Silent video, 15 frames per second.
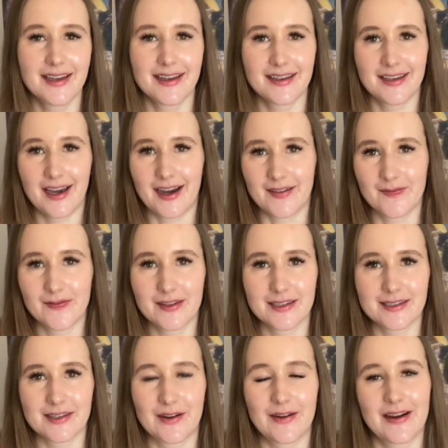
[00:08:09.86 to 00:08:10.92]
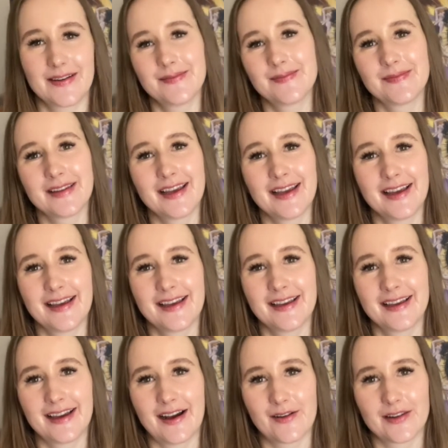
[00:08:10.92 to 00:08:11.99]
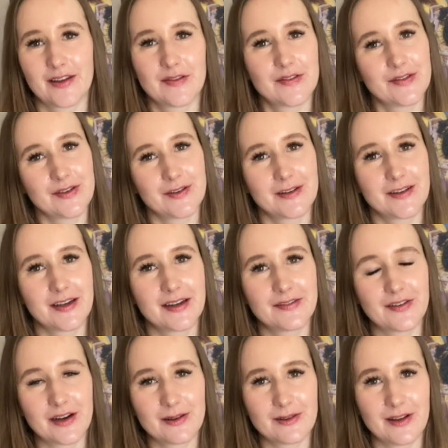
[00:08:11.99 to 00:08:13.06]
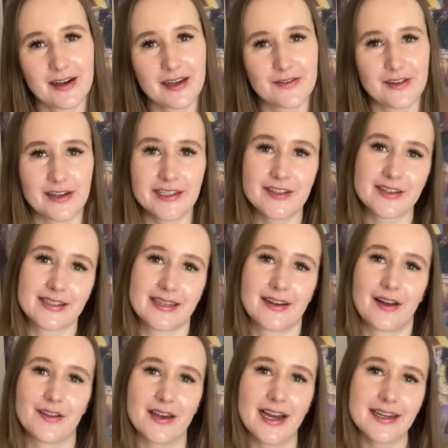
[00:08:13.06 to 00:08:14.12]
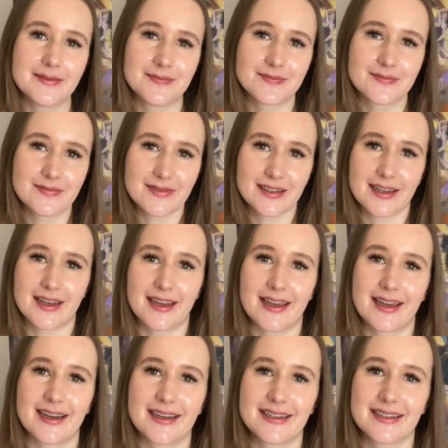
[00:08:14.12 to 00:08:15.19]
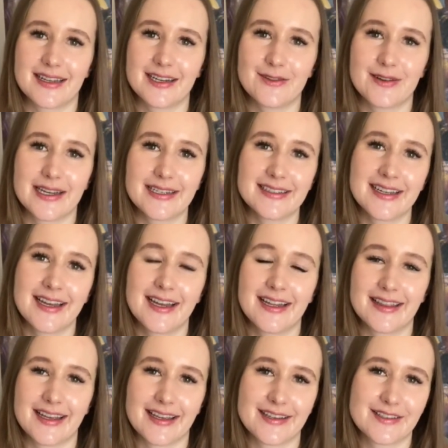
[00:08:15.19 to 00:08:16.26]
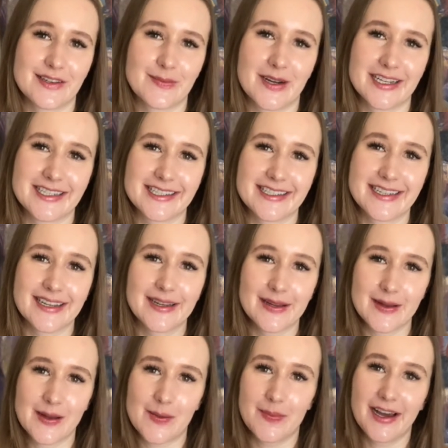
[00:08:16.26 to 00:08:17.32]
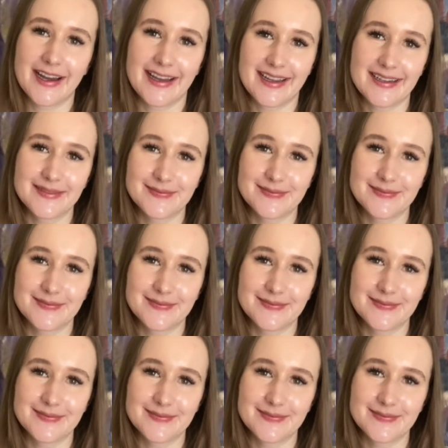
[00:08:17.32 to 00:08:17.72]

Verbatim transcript: Yeah, so I, I would love if you would follow along if you're interested in all that. And anyway, thank you so much. Bye.